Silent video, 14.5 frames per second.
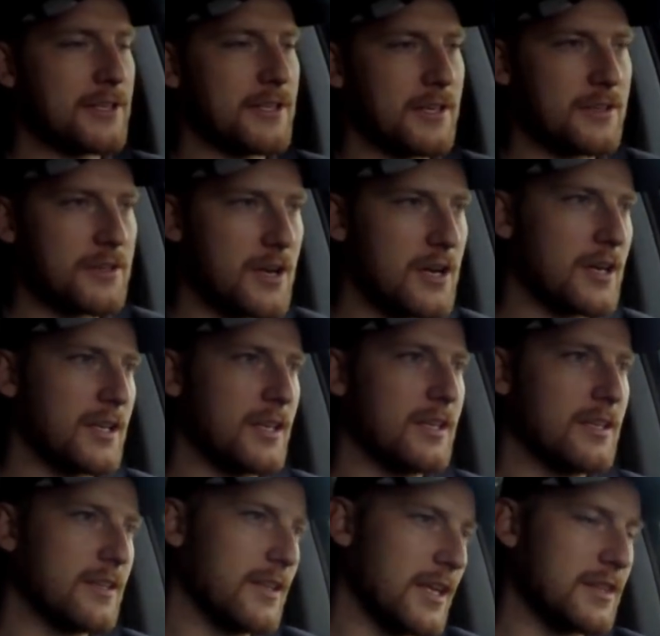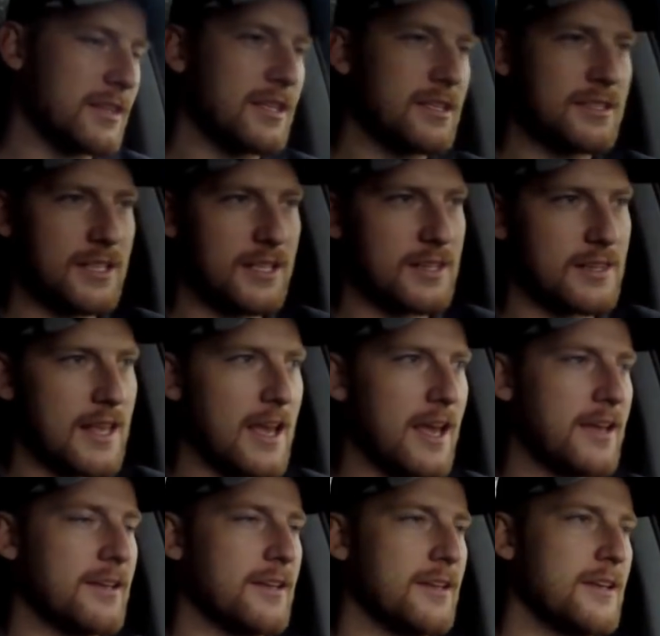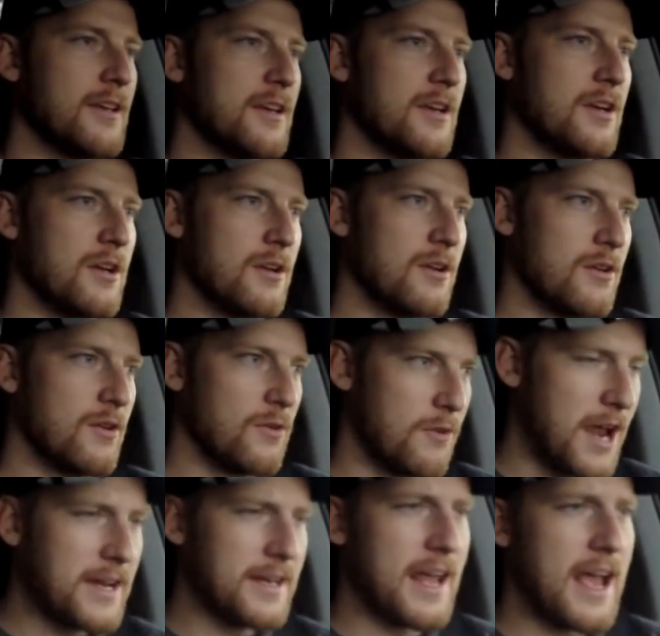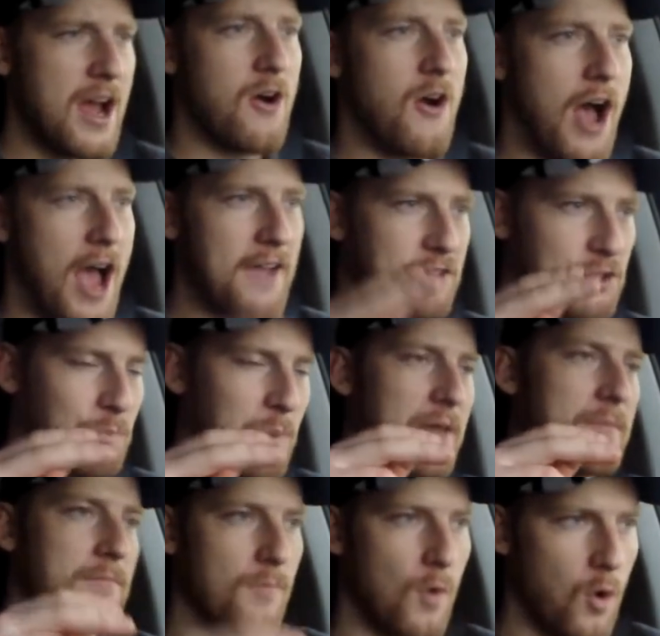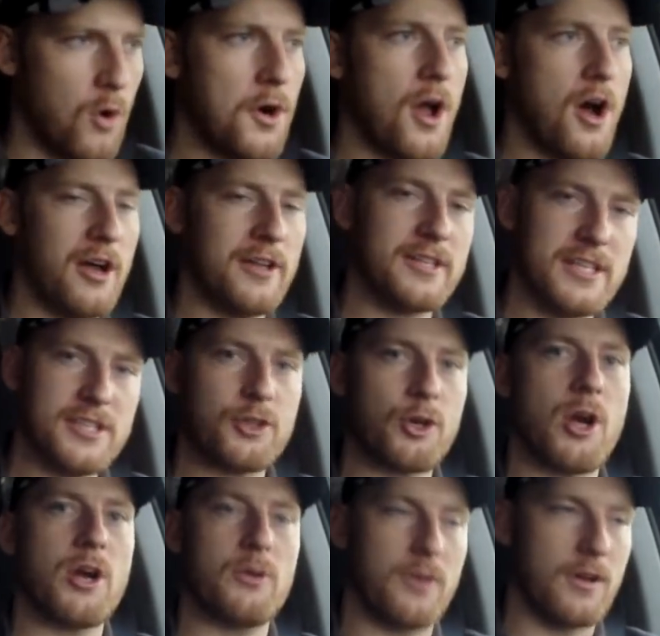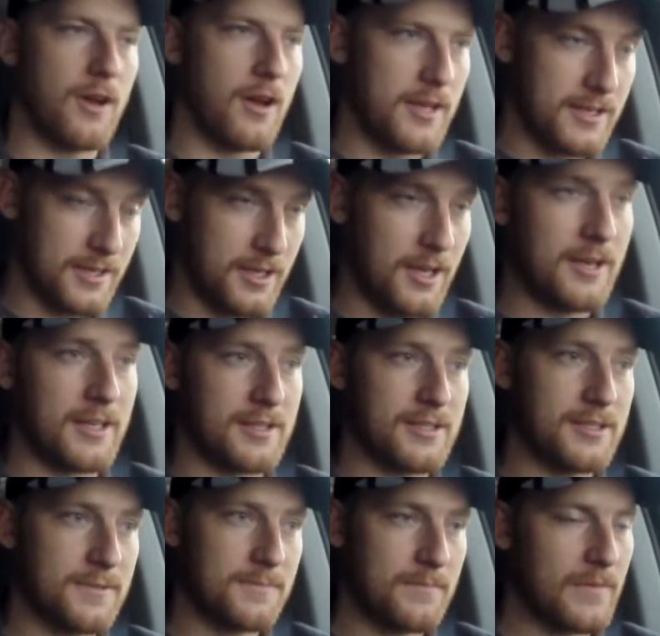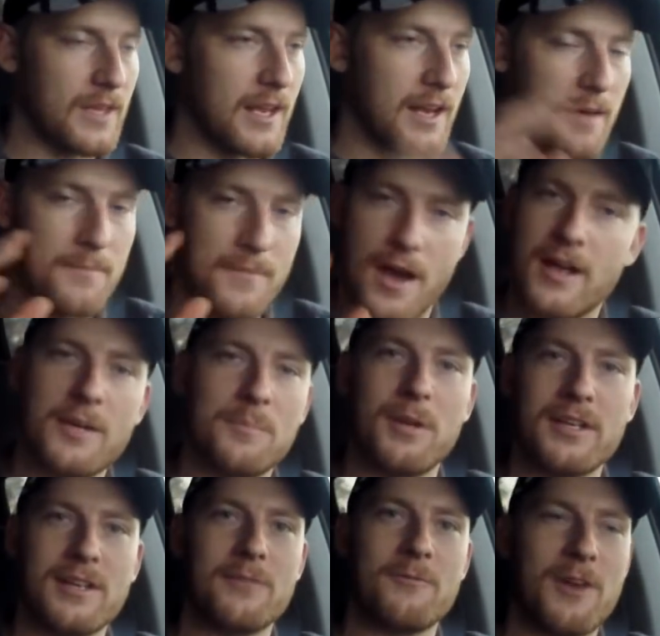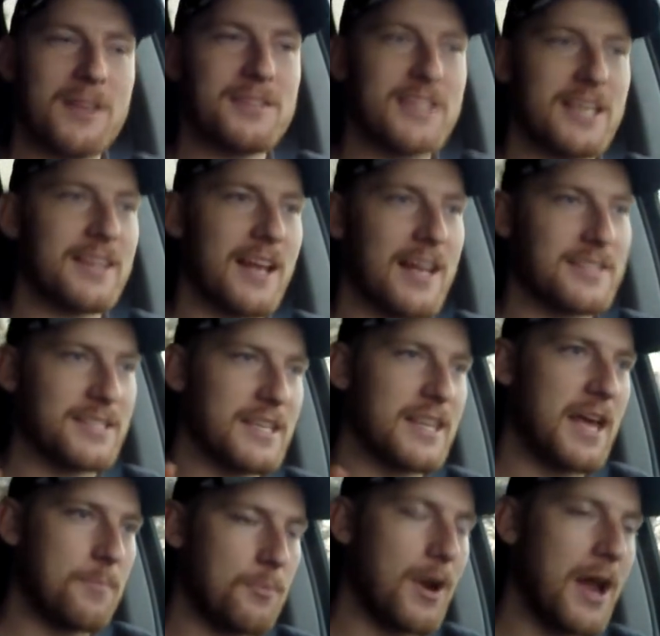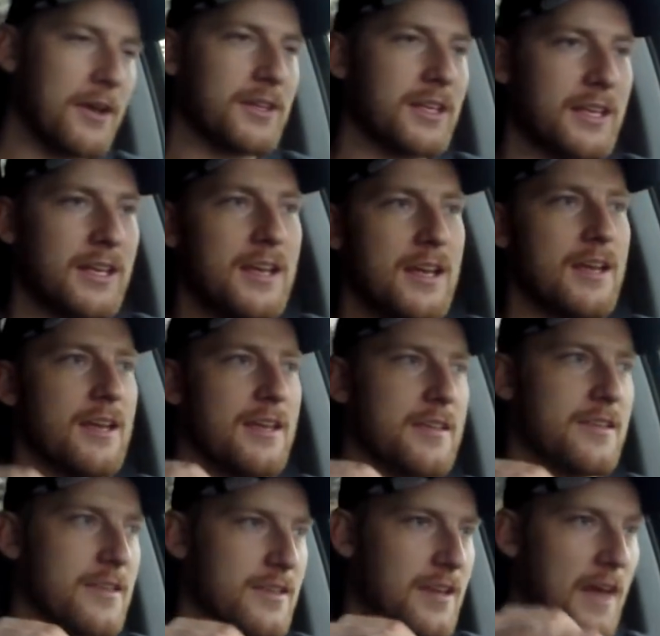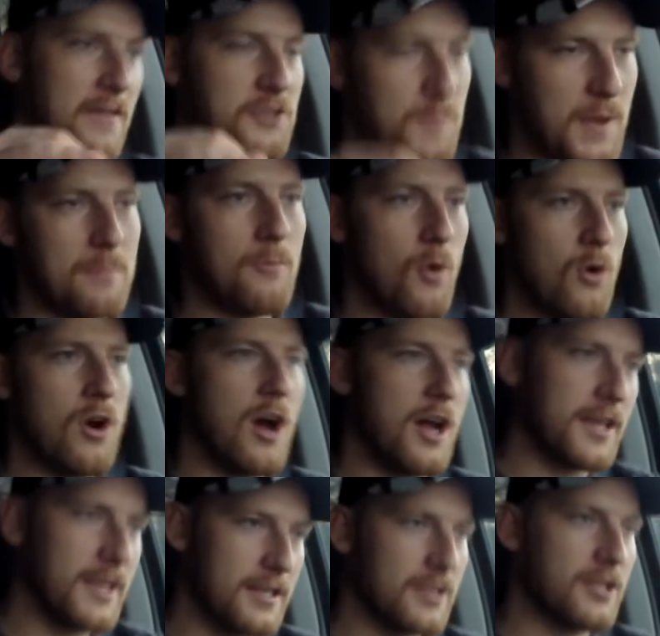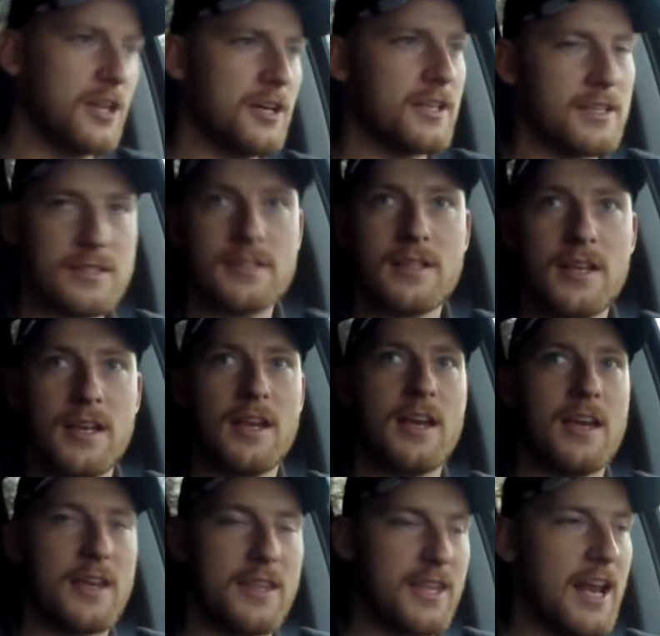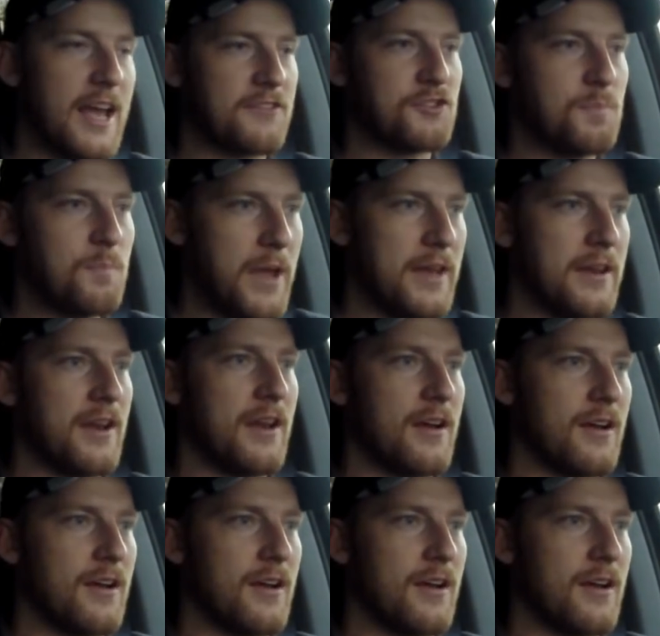to your truck, needing this, needing that. Right now, I've spent more on this truck in goodies. I'm not complaining when I say that proudly. I've spent more on it in goodies than I've spent